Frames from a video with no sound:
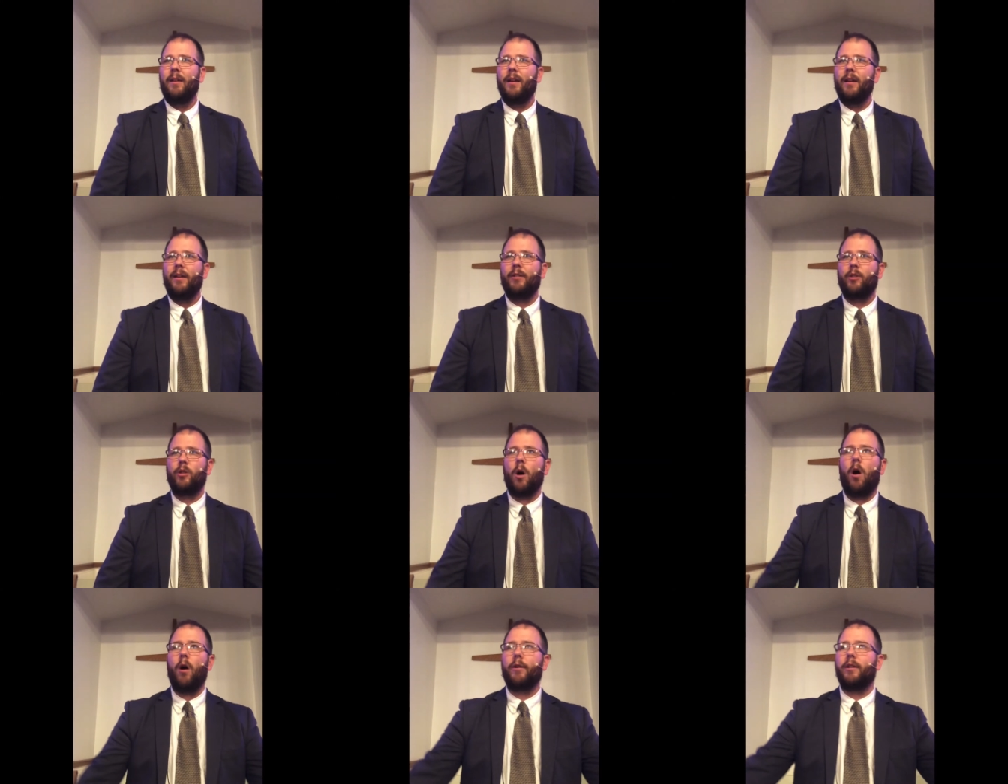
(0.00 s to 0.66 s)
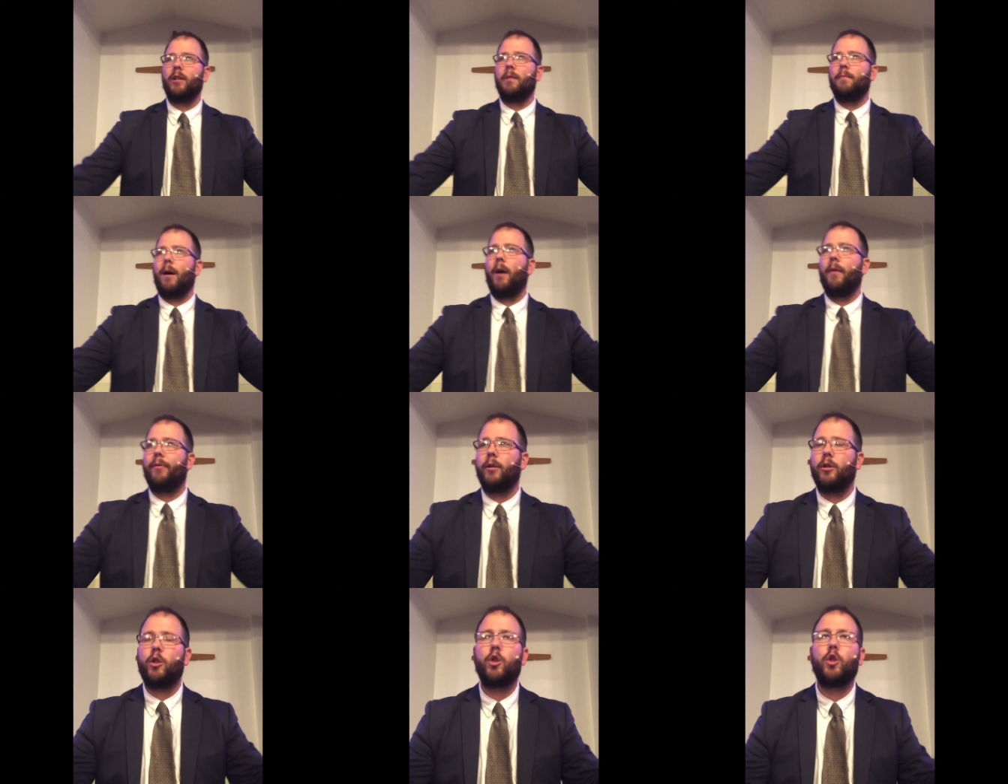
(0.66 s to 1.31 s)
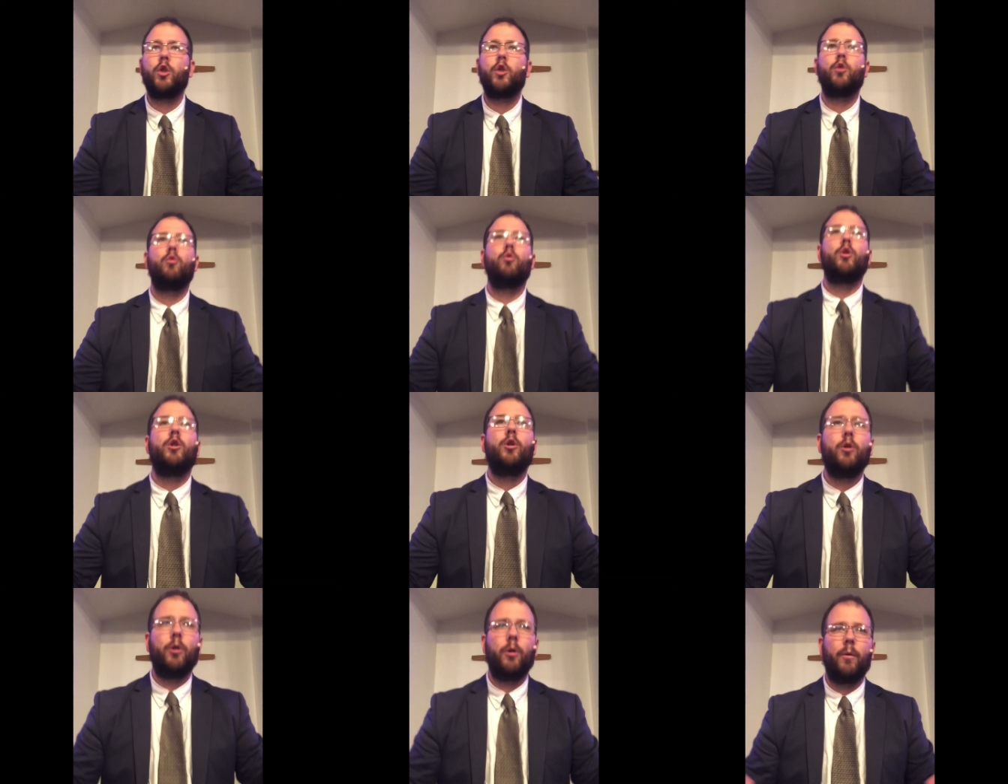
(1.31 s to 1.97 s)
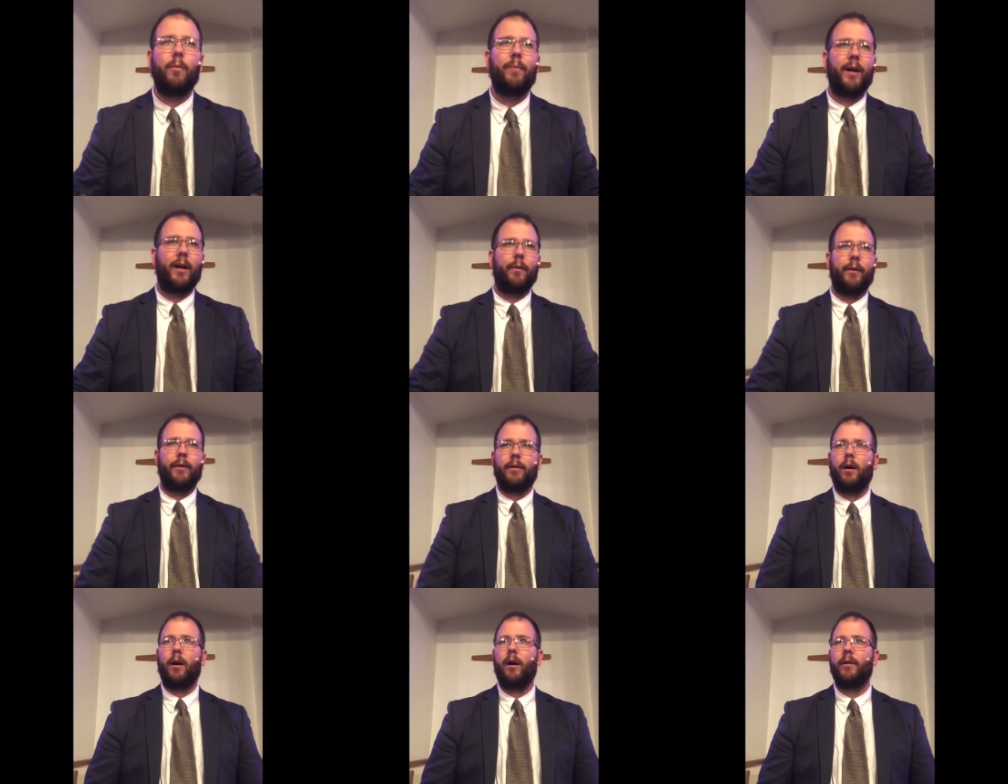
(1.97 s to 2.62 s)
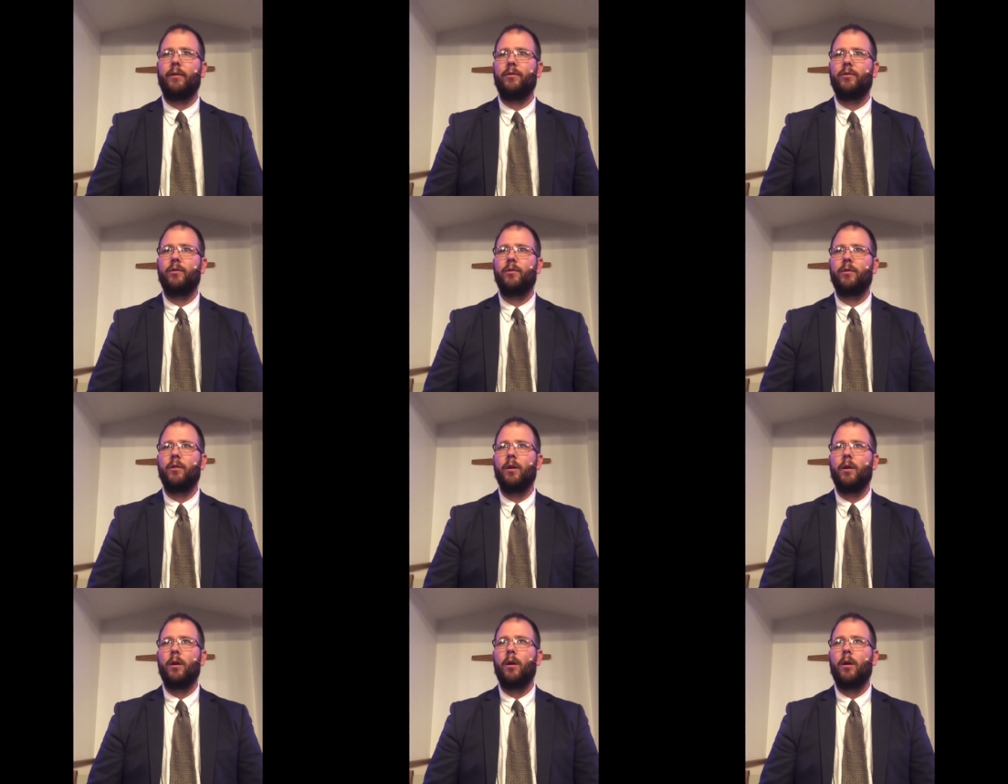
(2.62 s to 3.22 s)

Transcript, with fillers: He's talking about the true paradise,